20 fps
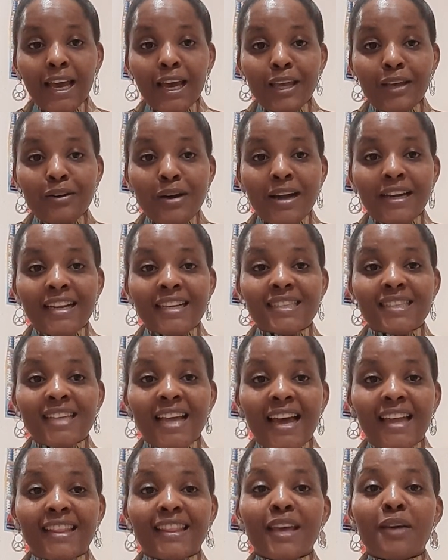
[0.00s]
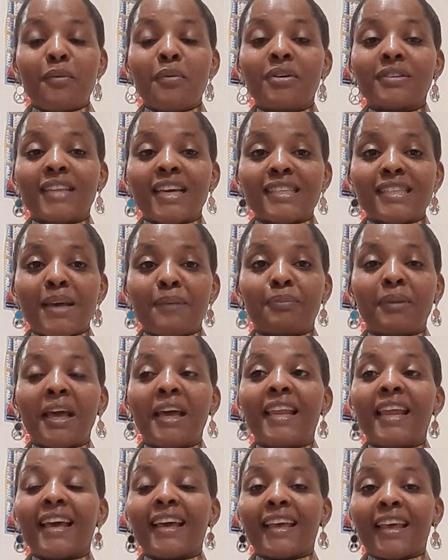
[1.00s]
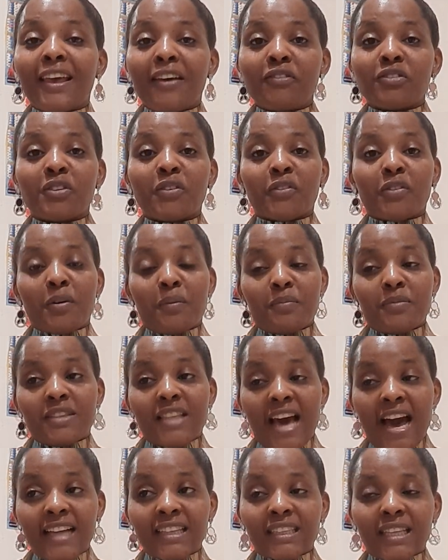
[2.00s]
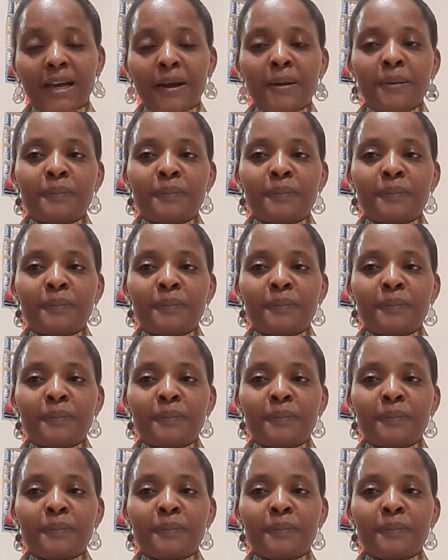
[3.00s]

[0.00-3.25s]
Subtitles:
You understand? They won't accept any gift from that